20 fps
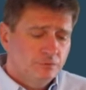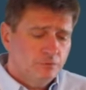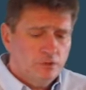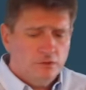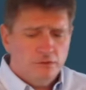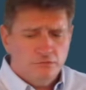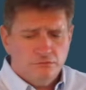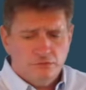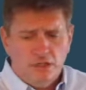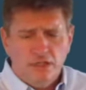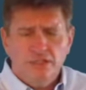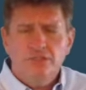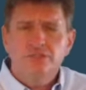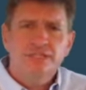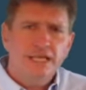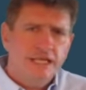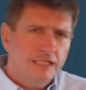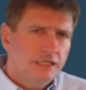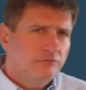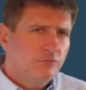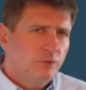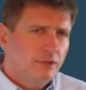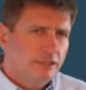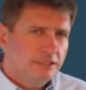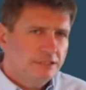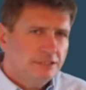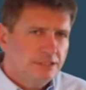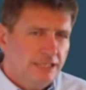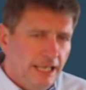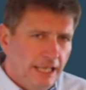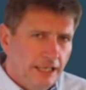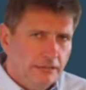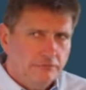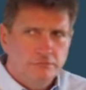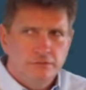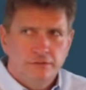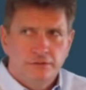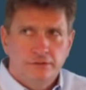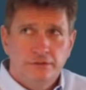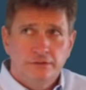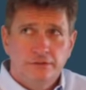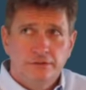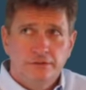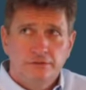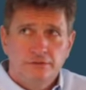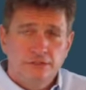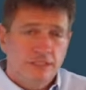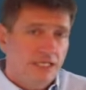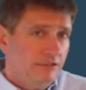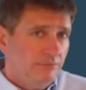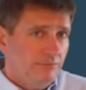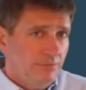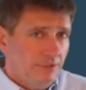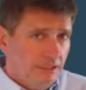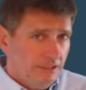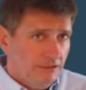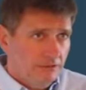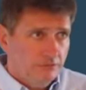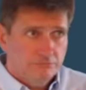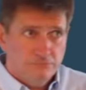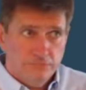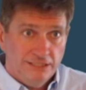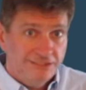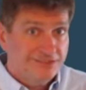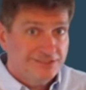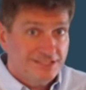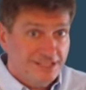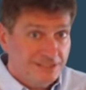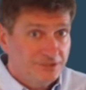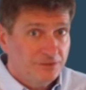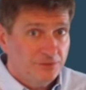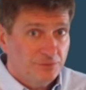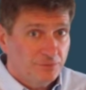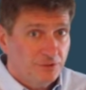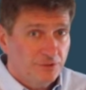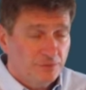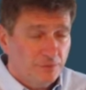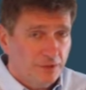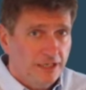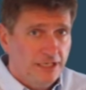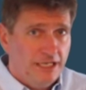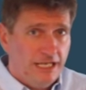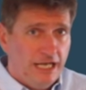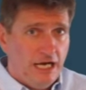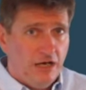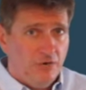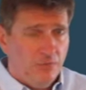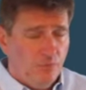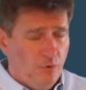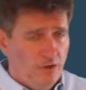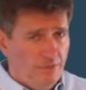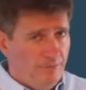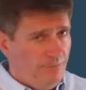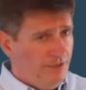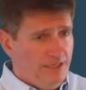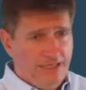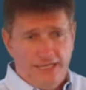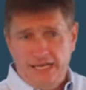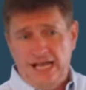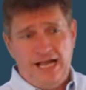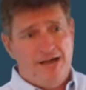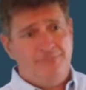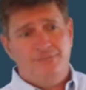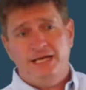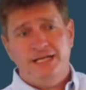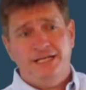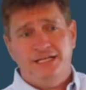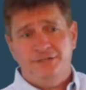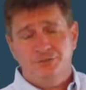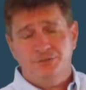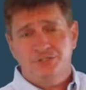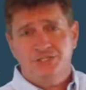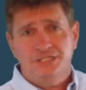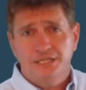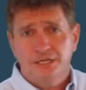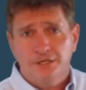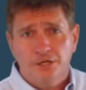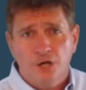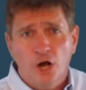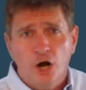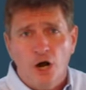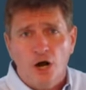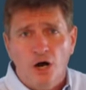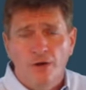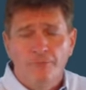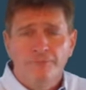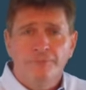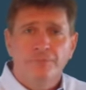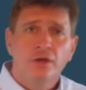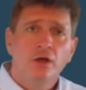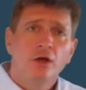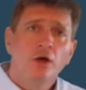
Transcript: Well, on a scale of 1 to 10, 10 being let's schedule the work right now, and 1 being I'm not interested at all.